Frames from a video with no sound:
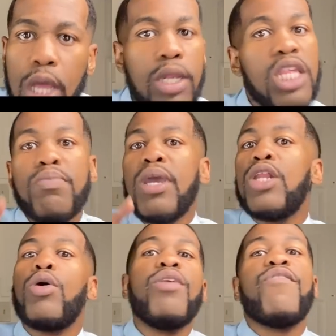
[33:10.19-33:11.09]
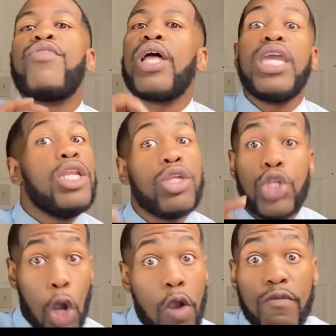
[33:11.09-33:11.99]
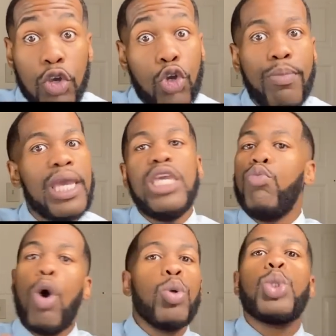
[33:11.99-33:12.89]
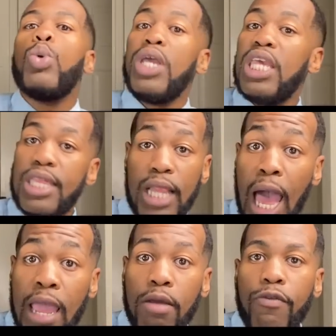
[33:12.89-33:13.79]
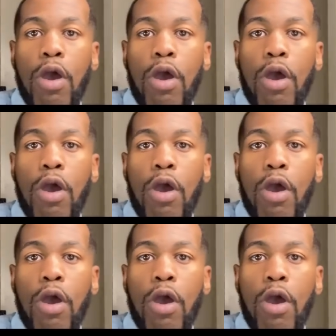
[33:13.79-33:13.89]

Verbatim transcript: This man don't even feel like he deserve you, but he wants you in his life